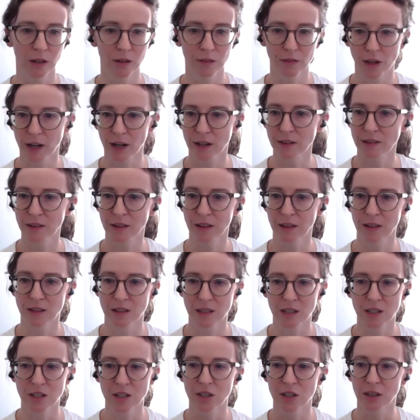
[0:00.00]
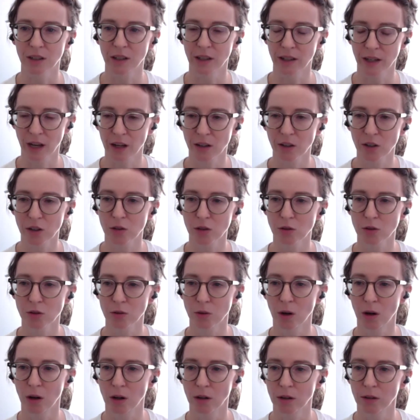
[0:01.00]
advising, and teaching? Like, how do you
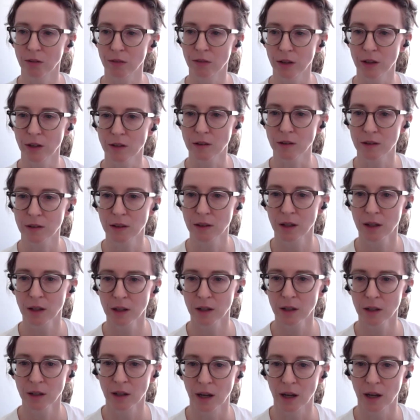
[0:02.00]
do all of this